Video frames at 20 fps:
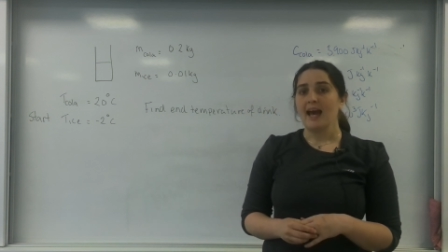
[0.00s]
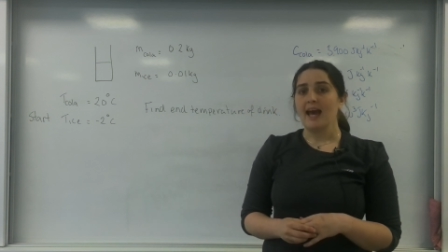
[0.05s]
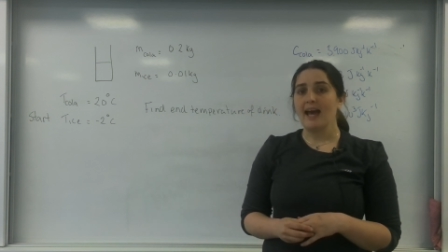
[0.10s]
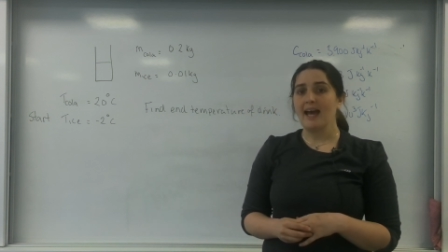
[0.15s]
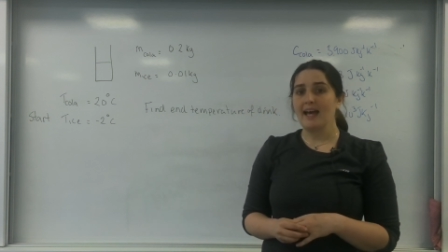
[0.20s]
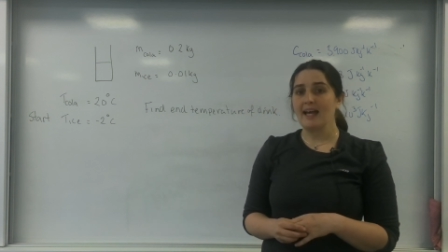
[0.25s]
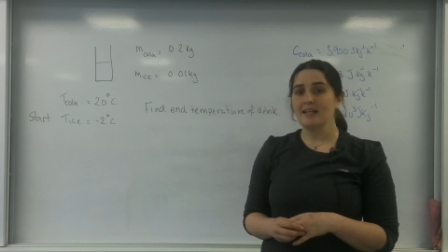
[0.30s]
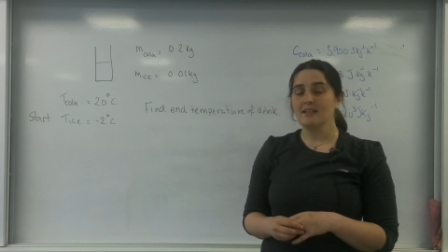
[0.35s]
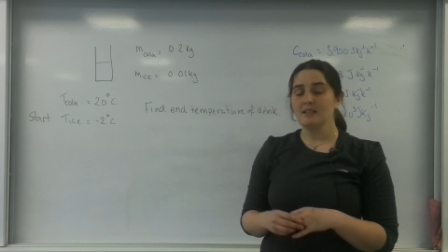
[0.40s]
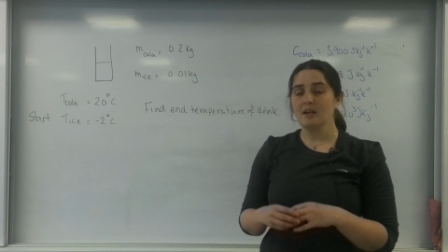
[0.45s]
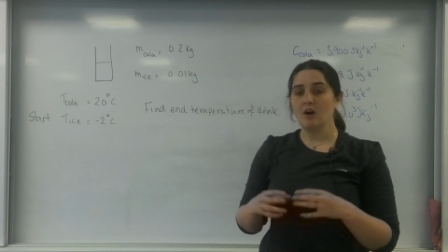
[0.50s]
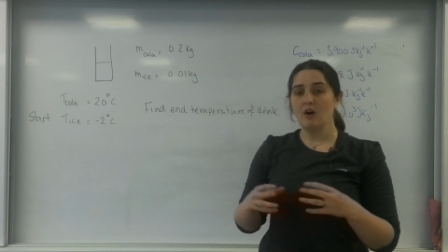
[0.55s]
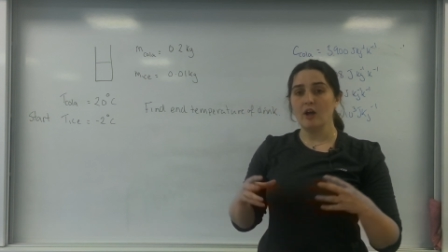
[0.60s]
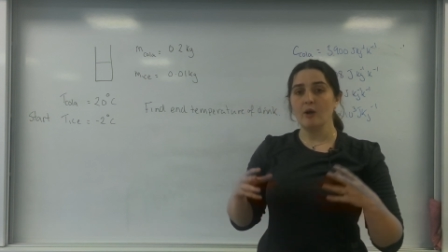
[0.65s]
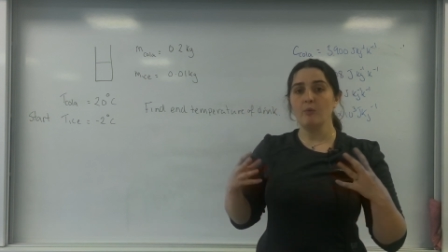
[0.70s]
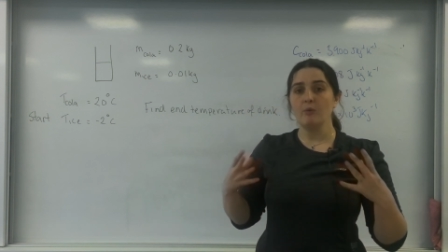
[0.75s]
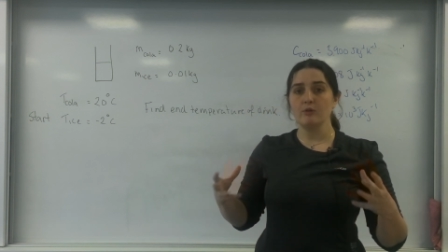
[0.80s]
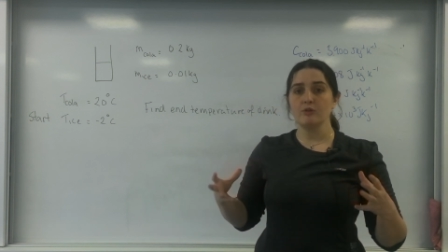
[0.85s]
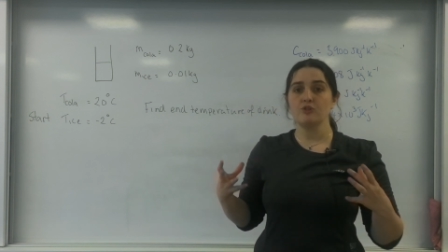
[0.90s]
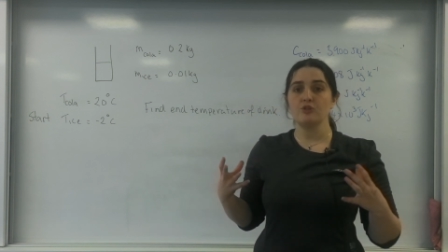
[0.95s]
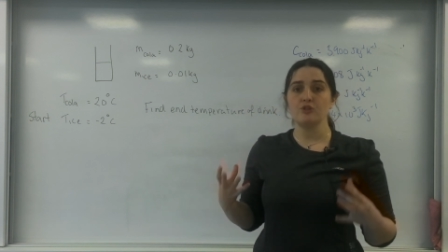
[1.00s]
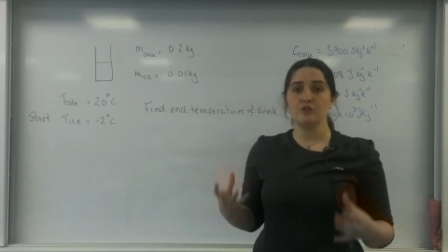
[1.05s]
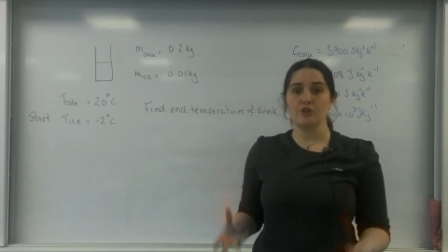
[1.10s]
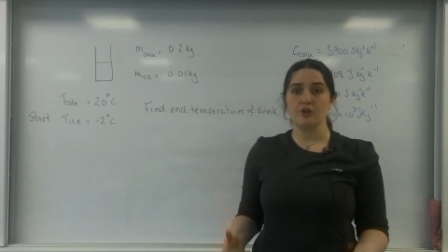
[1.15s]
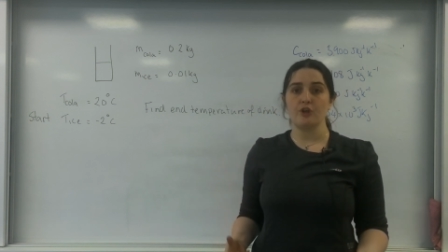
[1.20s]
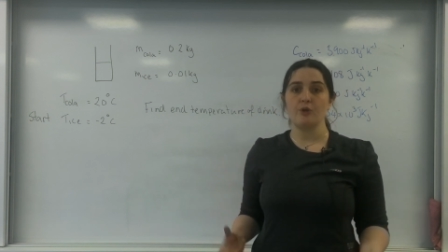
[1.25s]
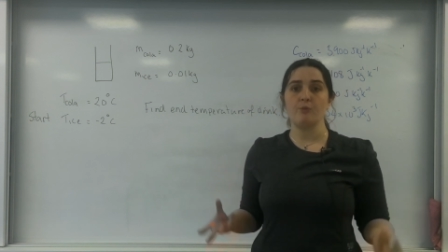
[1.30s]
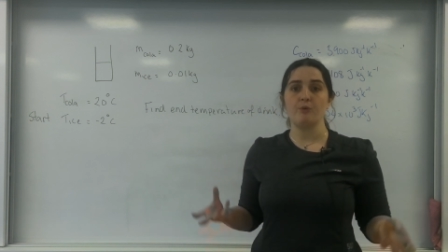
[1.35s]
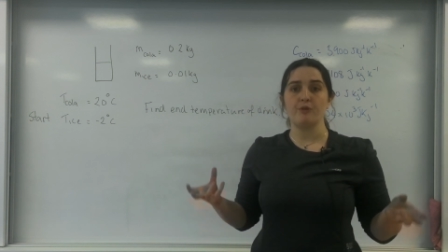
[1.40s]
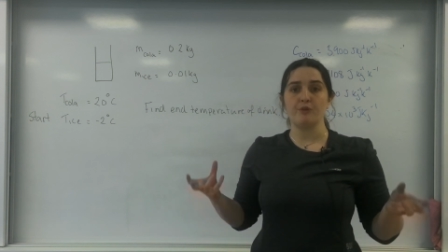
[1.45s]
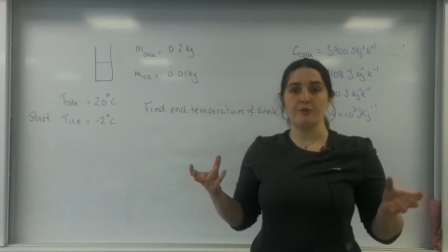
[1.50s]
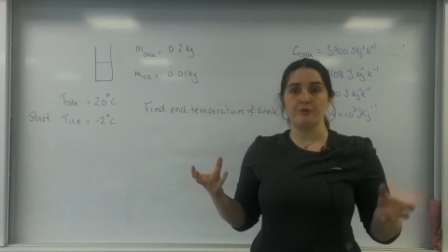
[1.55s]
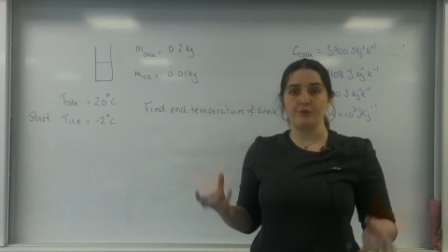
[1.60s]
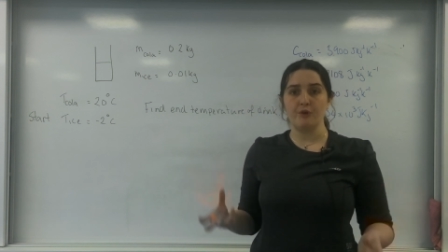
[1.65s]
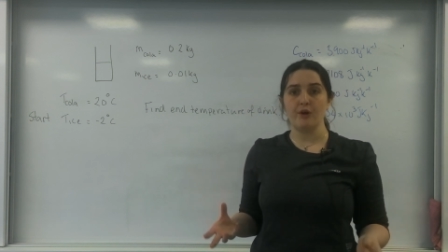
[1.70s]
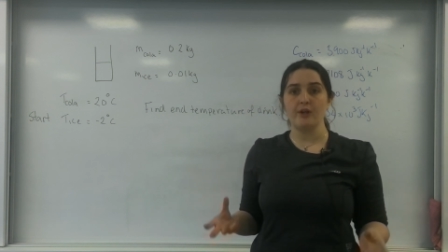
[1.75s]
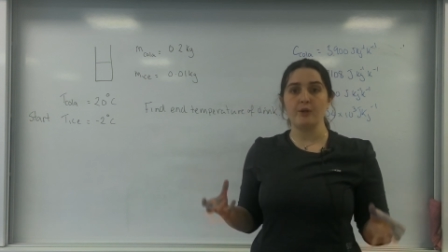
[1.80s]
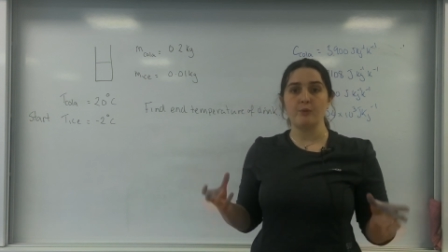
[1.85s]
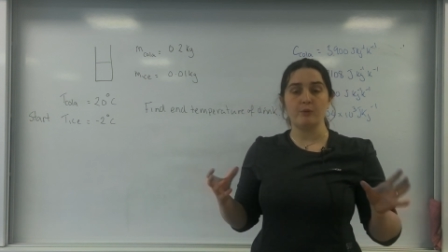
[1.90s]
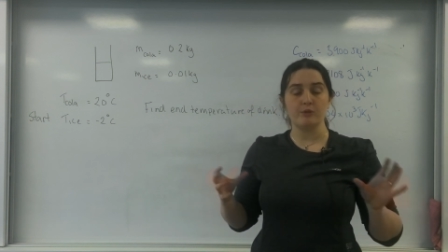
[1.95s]
And I want to know what the
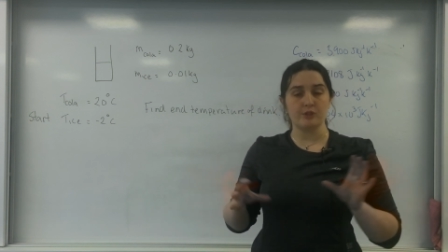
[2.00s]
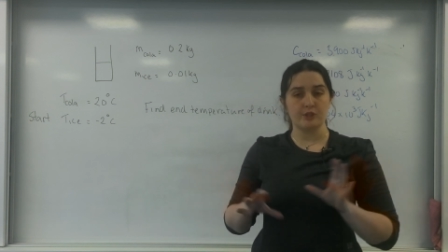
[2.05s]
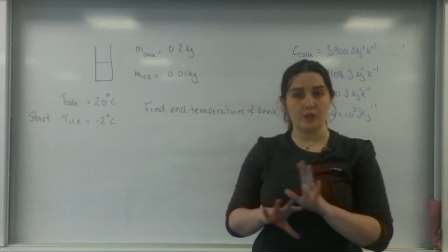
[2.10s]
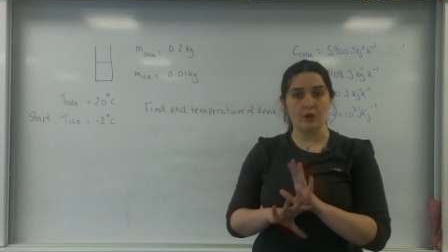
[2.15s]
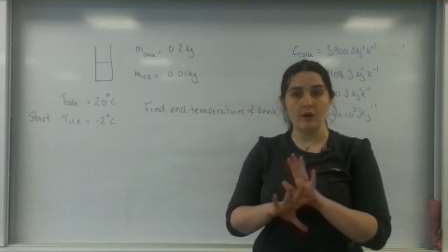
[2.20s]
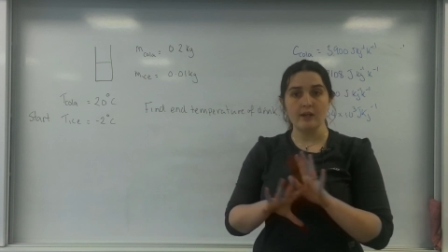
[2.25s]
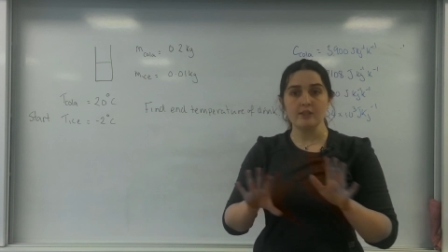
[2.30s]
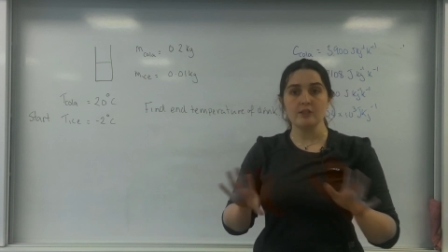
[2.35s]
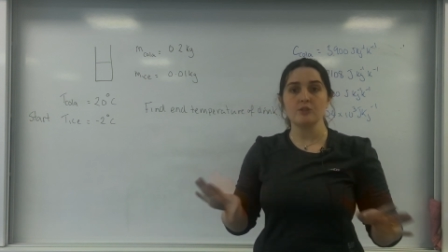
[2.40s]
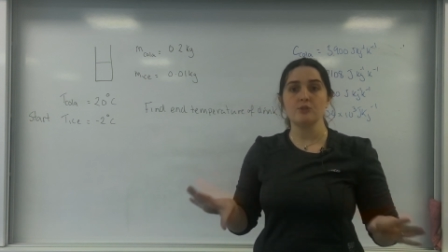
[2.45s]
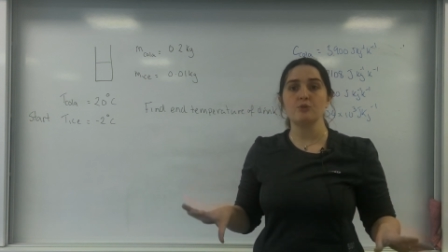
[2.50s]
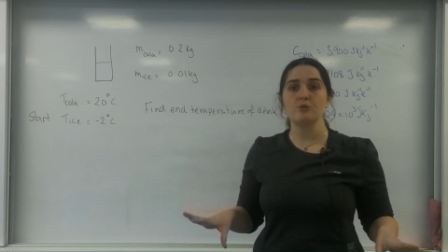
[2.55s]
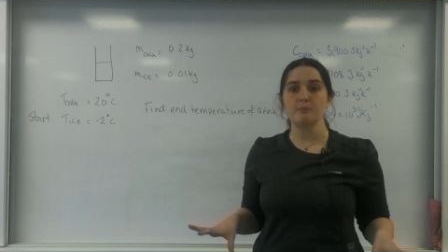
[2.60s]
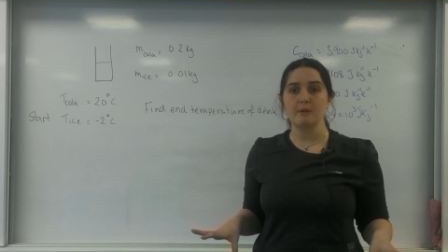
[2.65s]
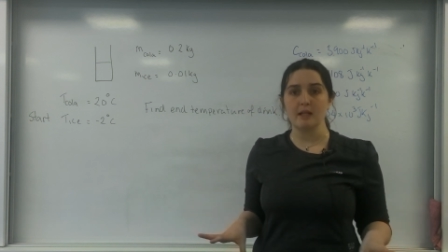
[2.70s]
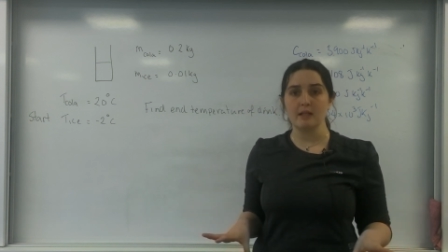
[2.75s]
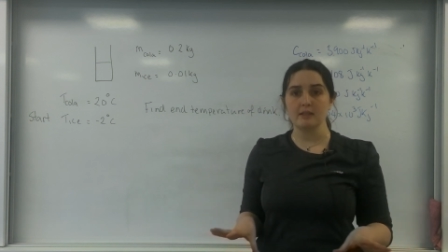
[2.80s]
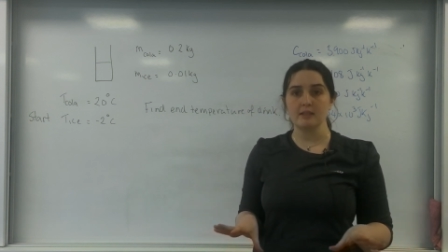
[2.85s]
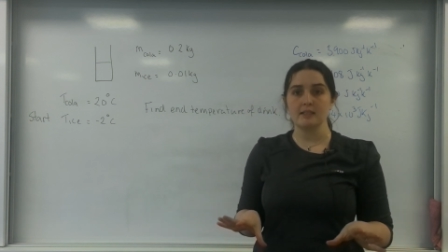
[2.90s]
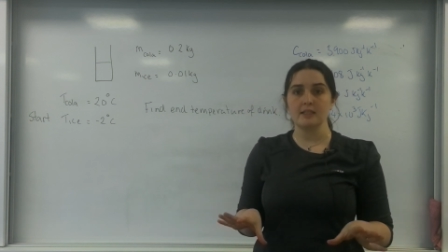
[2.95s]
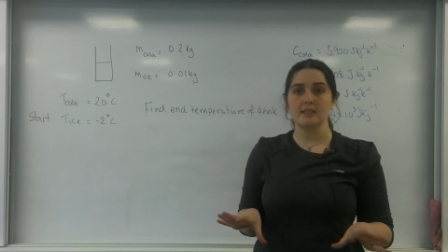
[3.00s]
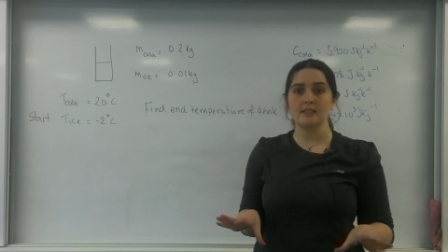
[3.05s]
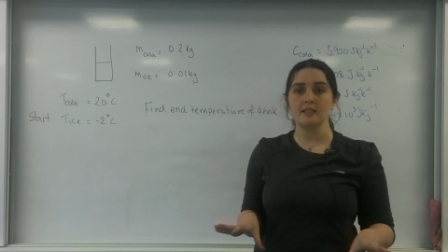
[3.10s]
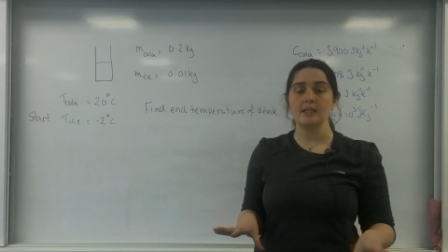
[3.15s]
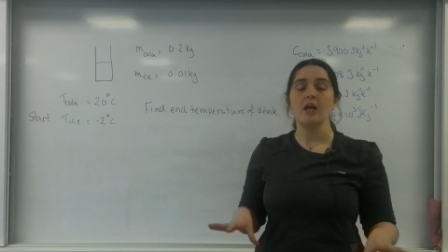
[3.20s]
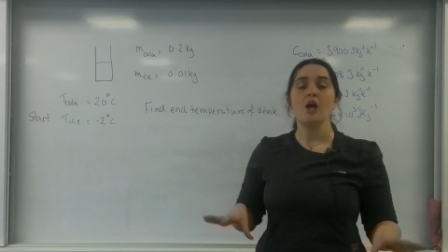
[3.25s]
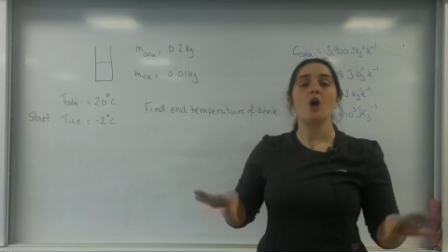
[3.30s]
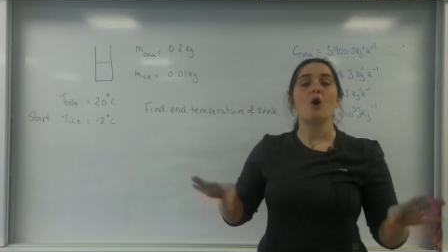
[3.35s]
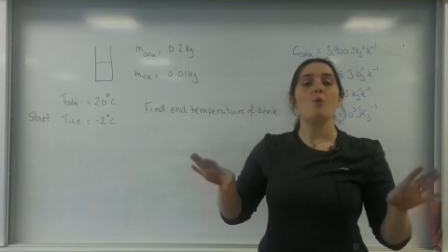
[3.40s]
final, once the ice is all melted,